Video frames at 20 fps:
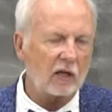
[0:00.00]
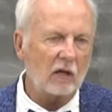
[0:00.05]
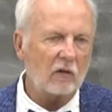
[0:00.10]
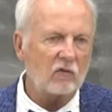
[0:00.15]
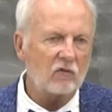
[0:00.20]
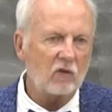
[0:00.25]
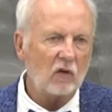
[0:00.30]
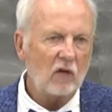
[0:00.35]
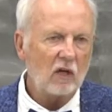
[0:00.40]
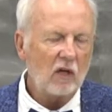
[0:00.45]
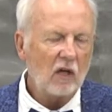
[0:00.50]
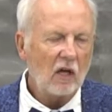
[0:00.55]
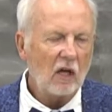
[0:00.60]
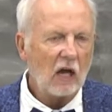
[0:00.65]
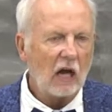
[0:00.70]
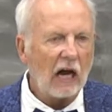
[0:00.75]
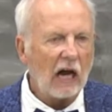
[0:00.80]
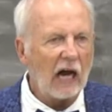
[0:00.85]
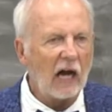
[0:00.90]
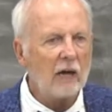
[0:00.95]
of.
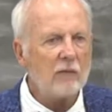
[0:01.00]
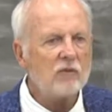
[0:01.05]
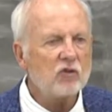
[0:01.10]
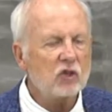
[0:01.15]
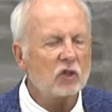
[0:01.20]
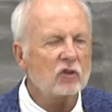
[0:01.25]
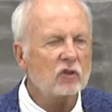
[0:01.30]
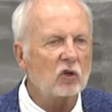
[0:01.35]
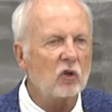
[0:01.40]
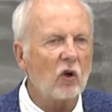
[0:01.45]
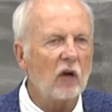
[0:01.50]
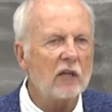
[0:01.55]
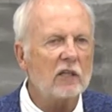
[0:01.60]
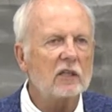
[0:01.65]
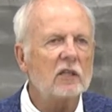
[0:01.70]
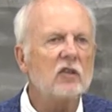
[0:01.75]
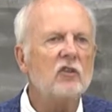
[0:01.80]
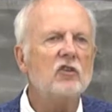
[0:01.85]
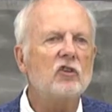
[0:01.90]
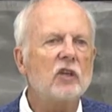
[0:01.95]
I'm just going
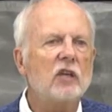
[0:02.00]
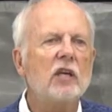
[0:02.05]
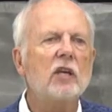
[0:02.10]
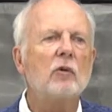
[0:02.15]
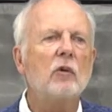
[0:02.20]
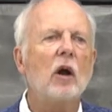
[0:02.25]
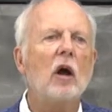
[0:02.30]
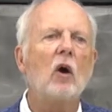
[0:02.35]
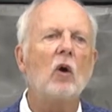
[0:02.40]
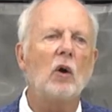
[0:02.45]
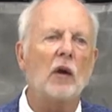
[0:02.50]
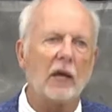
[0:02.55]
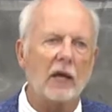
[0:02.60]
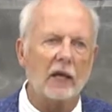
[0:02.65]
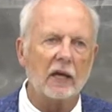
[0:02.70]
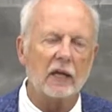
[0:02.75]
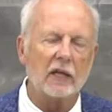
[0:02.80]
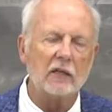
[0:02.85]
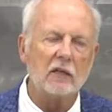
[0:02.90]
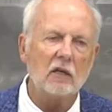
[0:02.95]
to zero
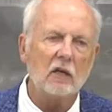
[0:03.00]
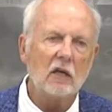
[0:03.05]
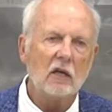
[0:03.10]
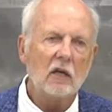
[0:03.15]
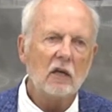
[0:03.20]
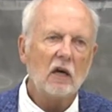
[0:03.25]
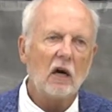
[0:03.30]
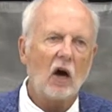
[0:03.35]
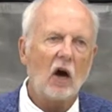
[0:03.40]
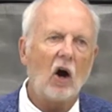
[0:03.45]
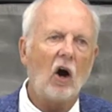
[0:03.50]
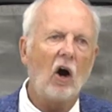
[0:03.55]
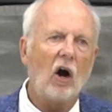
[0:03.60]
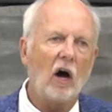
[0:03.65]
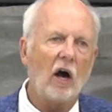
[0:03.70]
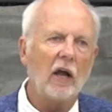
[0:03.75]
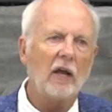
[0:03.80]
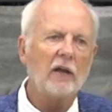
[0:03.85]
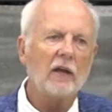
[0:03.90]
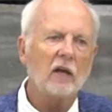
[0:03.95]
in
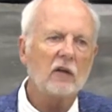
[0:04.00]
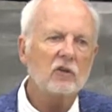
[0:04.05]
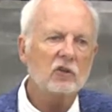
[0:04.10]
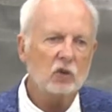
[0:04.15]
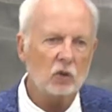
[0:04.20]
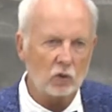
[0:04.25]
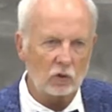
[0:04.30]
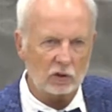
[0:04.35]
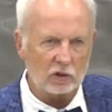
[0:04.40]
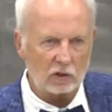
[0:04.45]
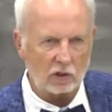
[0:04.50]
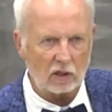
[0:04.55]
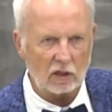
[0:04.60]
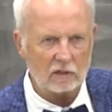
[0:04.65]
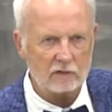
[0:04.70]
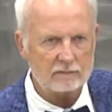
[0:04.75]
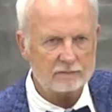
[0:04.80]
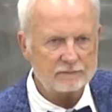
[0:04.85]
on suicide.